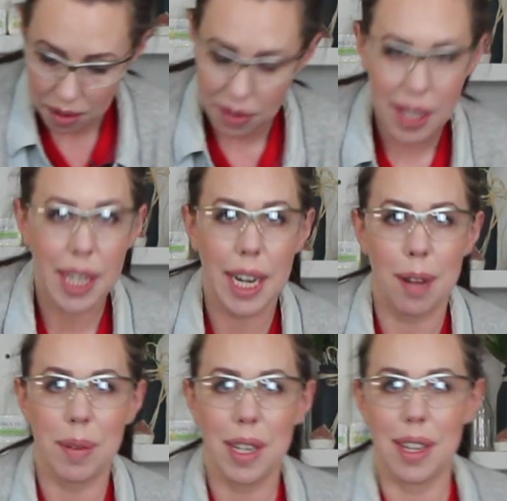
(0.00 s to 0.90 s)
Fill it
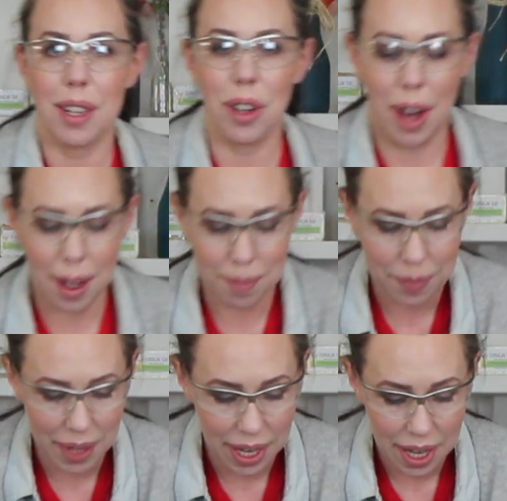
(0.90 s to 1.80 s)
up to the top.
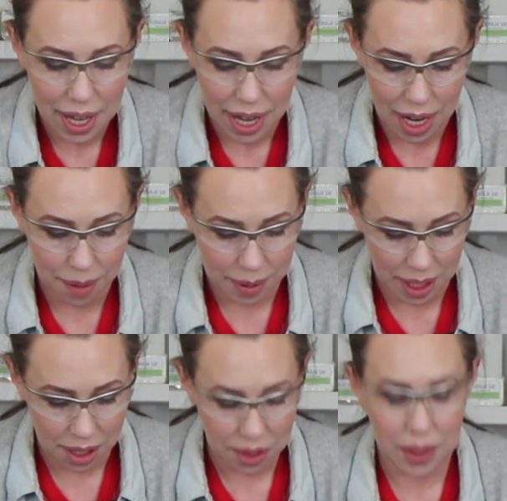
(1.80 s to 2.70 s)
I'm
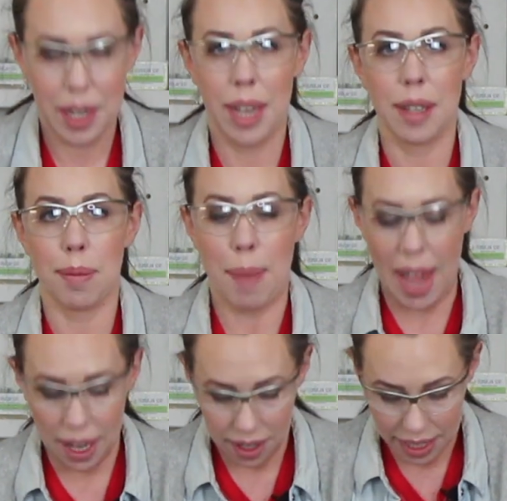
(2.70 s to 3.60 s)
going to do a nice
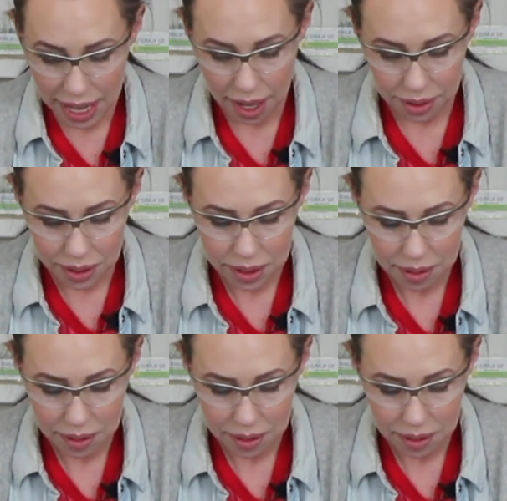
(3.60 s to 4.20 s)
bang on the counter.